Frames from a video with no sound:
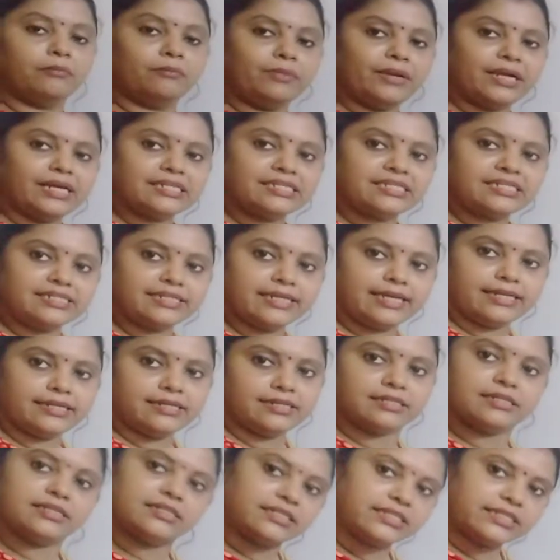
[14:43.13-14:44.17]
plus
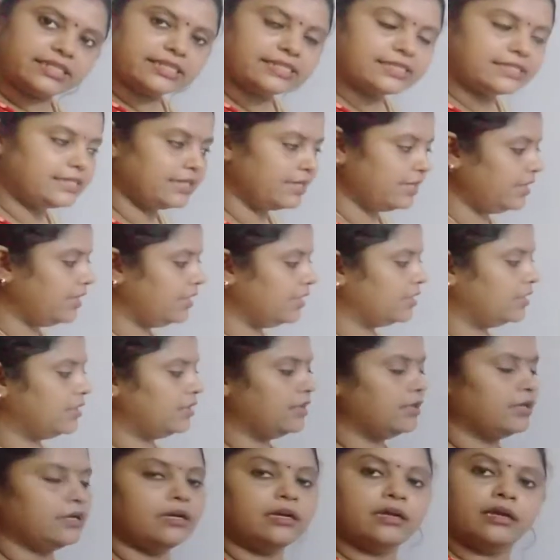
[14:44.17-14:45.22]
10, 60
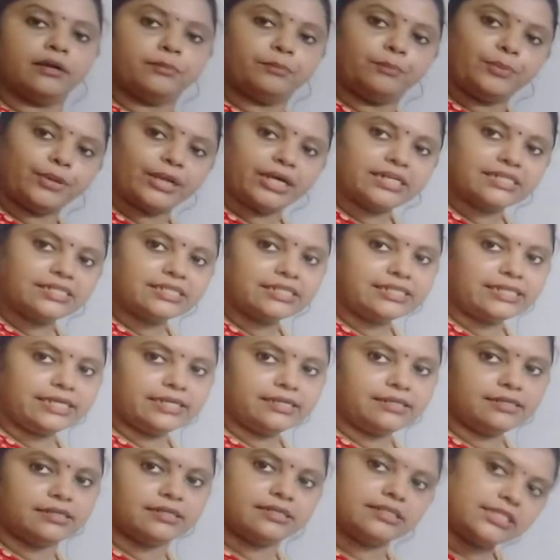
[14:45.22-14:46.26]
plus
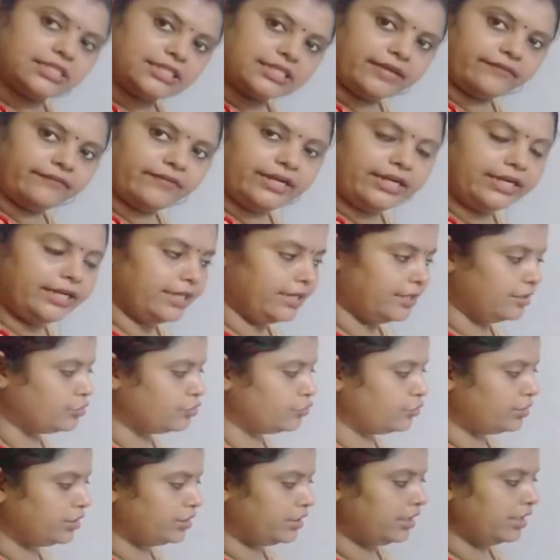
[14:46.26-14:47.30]
10, 70.
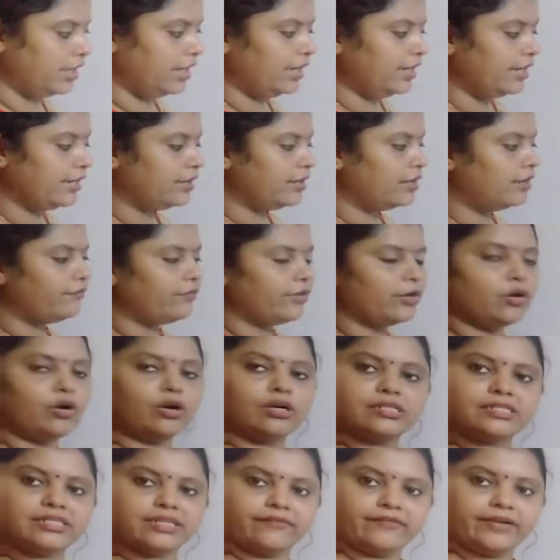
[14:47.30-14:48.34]
So till here we
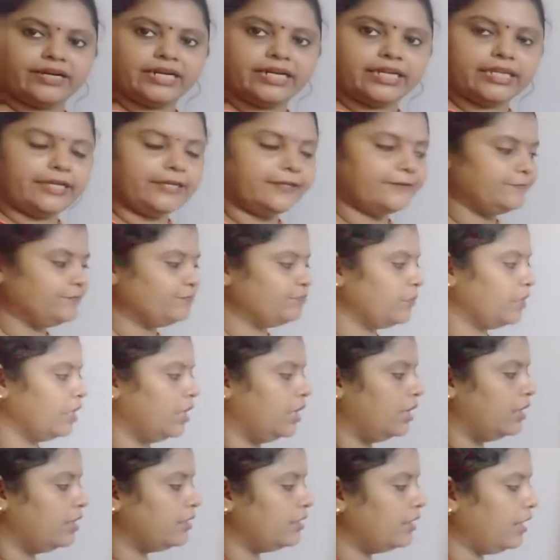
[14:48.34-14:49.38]
got 70.
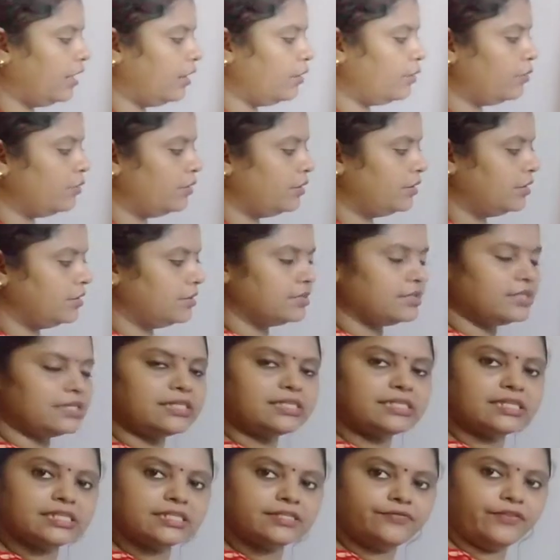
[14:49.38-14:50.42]
Now,
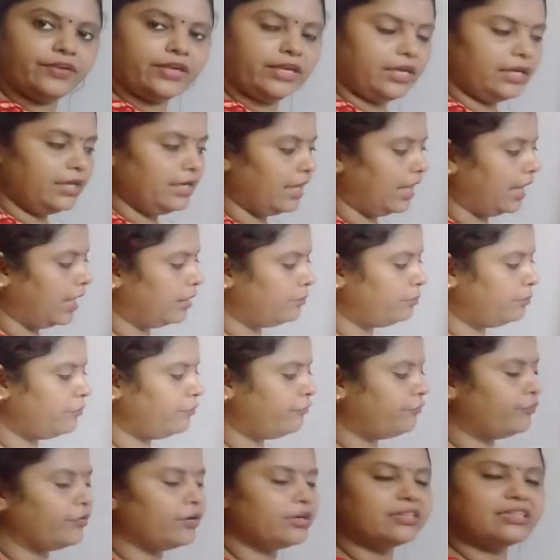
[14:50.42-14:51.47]
this is V and
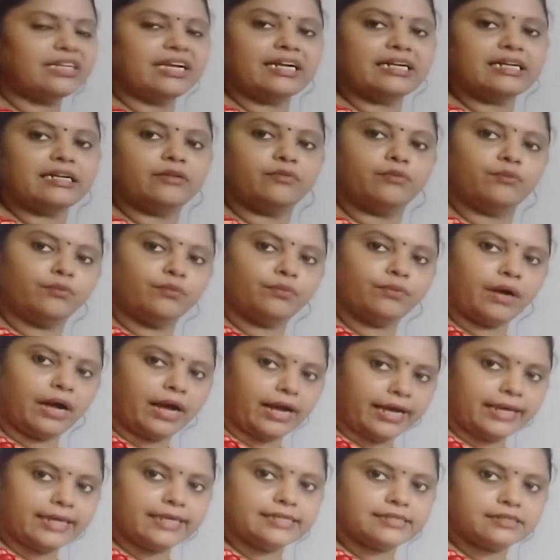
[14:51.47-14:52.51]
before that
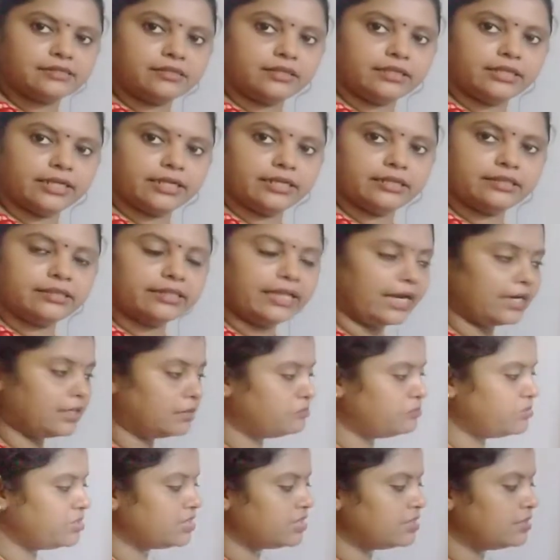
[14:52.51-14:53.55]
I is written.
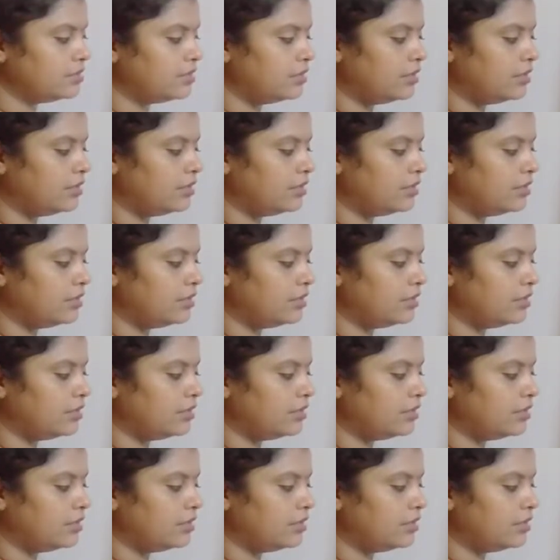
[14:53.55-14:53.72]
That means